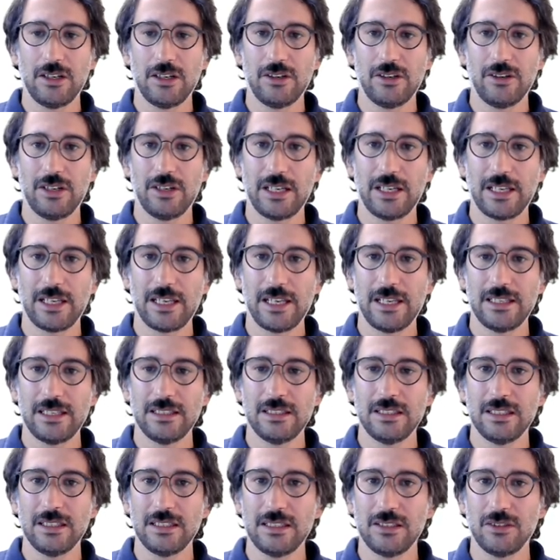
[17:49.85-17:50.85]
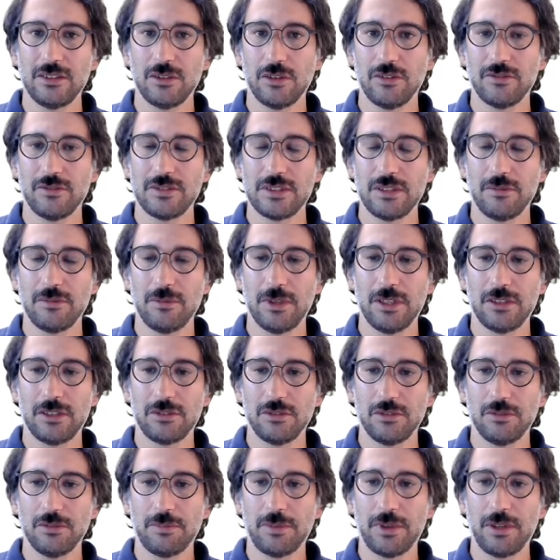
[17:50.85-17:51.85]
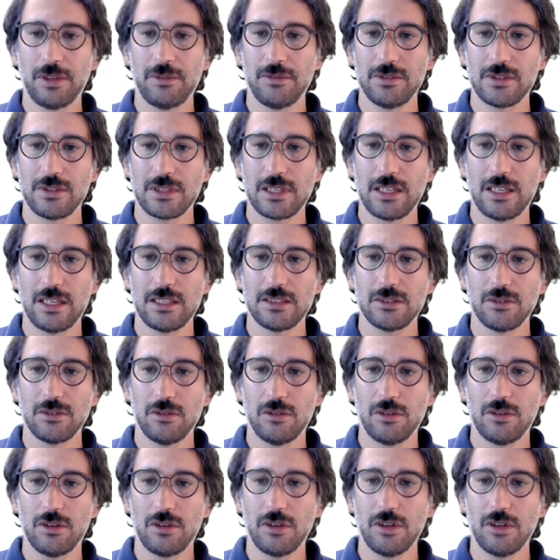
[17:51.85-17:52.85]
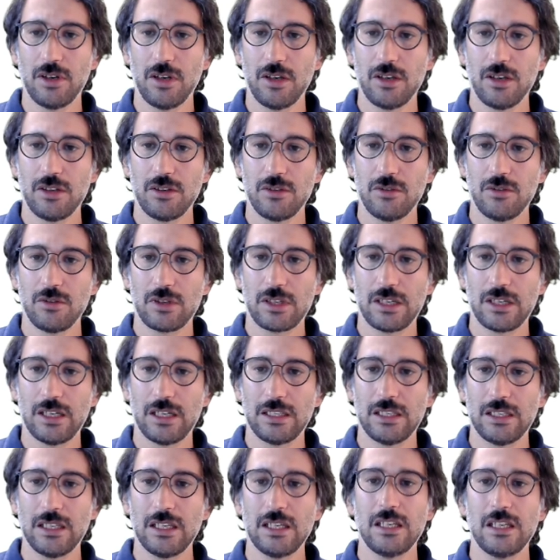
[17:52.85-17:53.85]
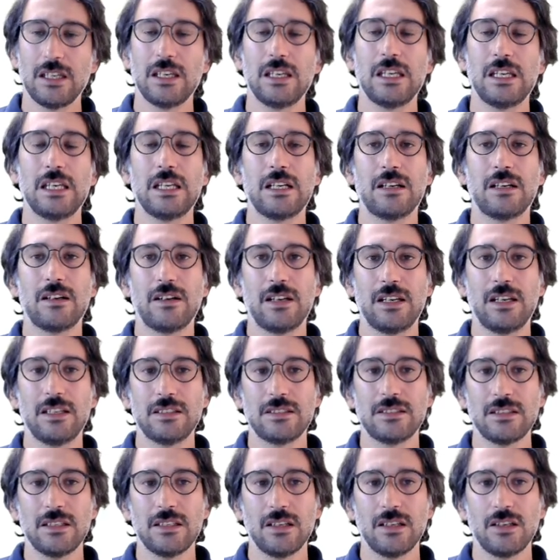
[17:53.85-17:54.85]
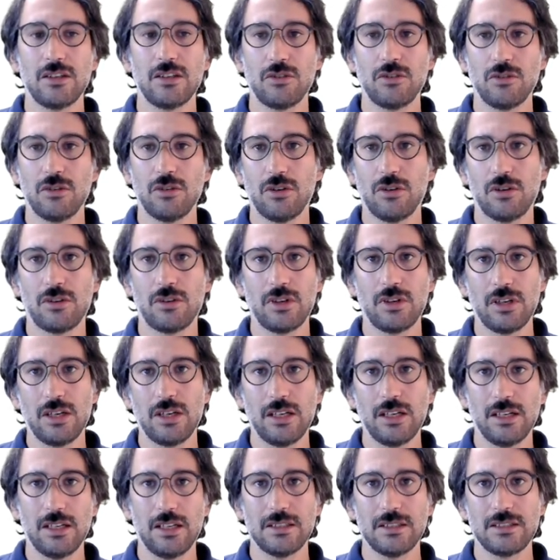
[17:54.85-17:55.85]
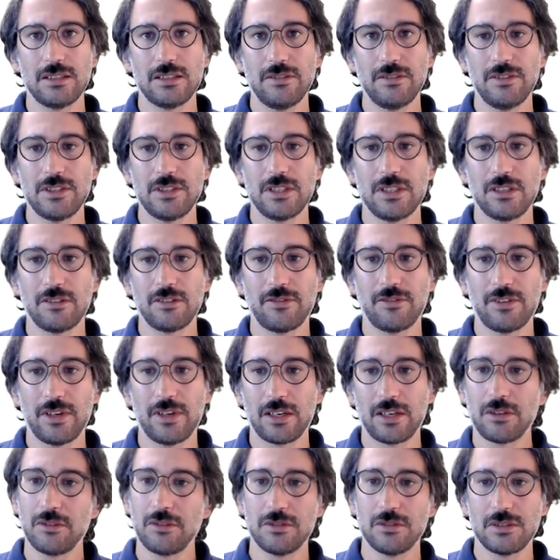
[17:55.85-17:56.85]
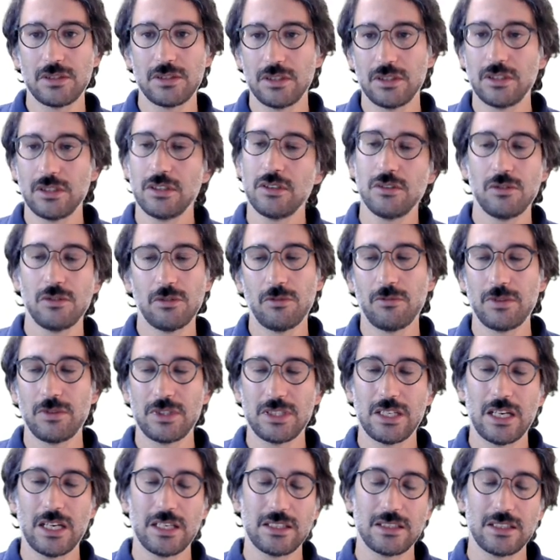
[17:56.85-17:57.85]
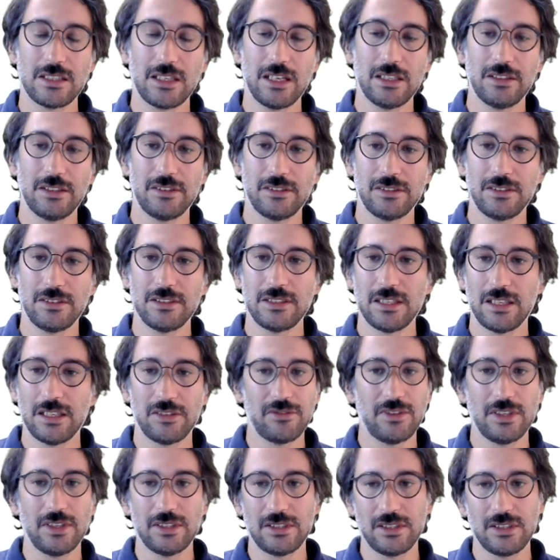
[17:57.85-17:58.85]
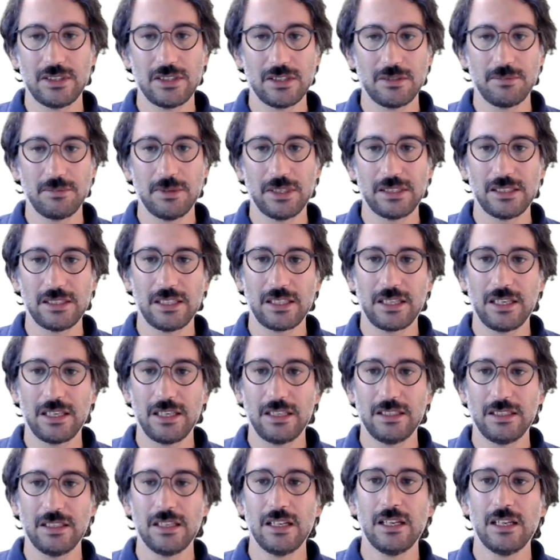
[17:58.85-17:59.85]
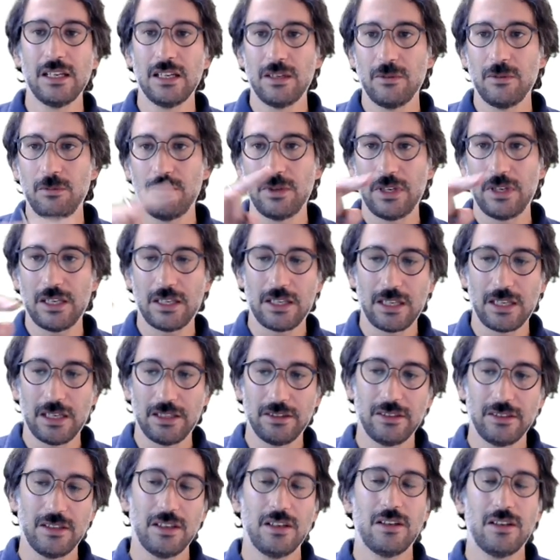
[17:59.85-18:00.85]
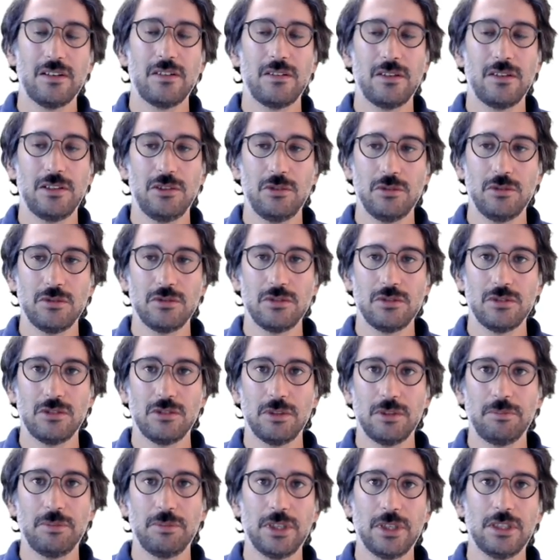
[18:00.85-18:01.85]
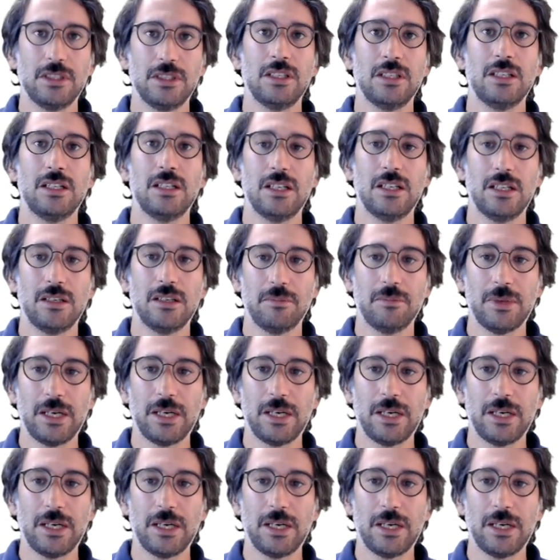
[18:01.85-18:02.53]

Again, similar to the previous case, or you can increase your switching frequency, which has other disadvantages, but again, we can reduce the ripple by